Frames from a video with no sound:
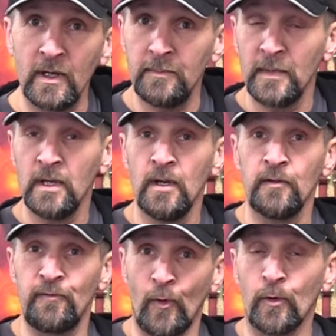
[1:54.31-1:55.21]
are
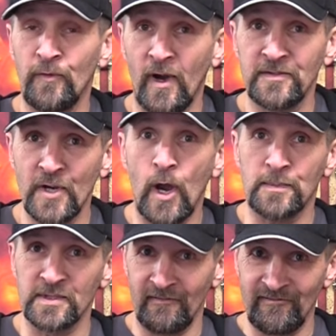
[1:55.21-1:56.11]
4 or 5
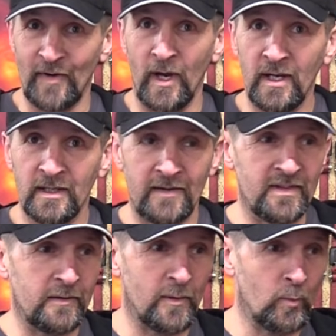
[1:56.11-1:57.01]
types of fire,
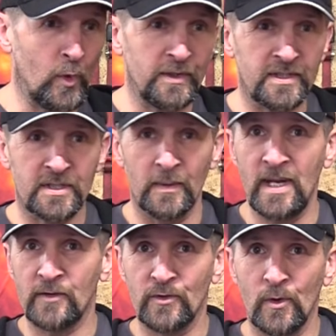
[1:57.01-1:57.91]
everything from wood to
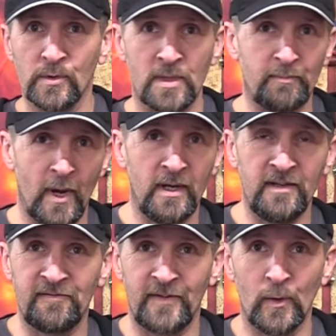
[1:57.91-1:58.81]
electrical to
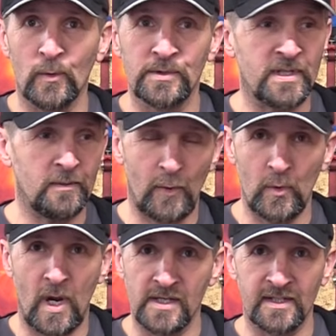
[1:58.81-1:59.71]
burning fuel to
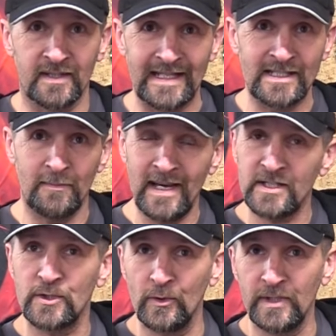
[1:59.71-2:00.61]
all kinds of things. So
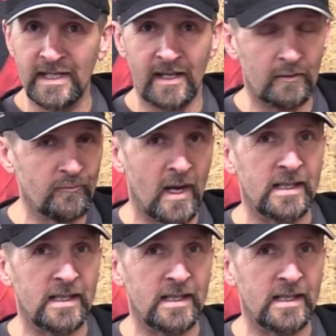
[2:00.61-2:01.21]
make sure you get the right